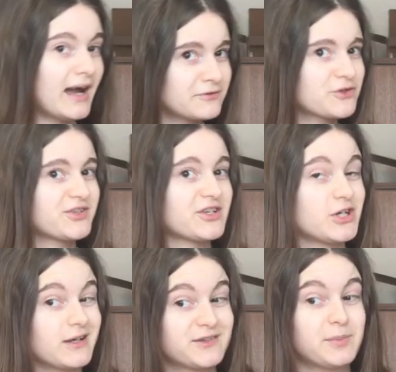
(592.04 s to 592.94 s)
After such
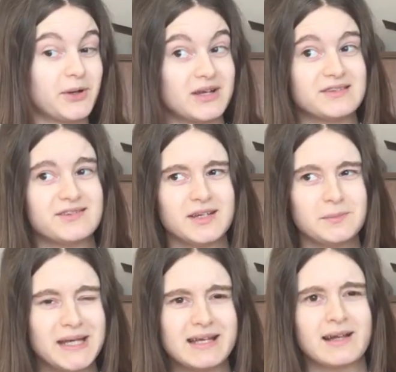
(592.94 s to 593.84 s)
an experience, it'd
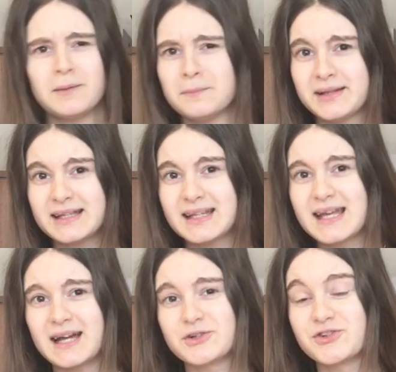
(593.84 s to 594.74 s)
be completely
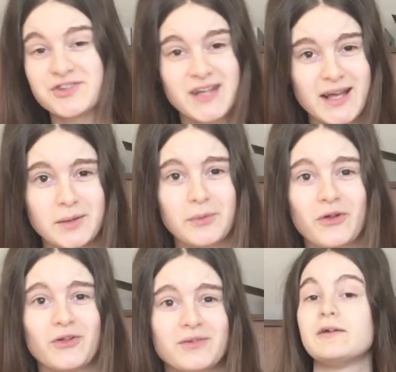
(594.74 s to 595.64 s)

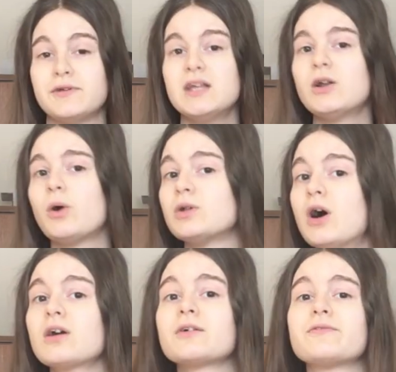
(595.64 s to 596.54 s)
understandable if he no
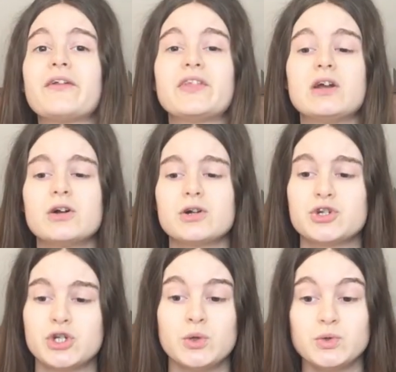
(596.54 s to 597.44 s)
longer felt the urge
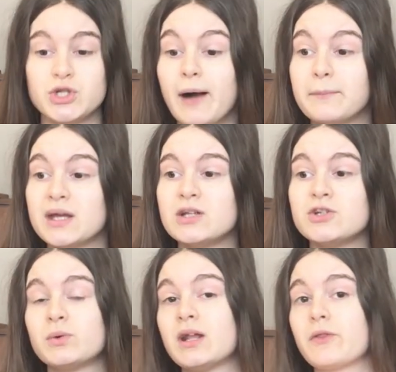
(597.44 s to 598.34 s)
to jump
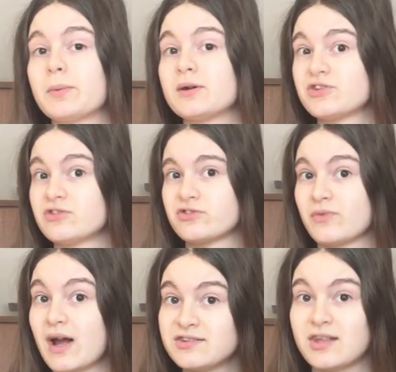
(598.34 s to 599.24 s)
into another person's
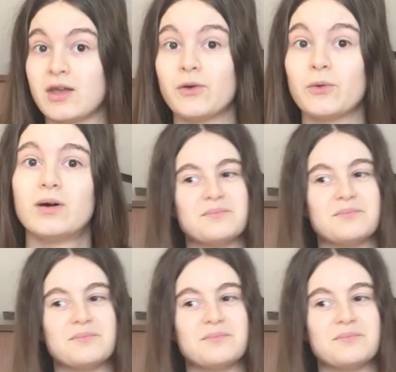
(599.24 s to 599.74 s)
rescue.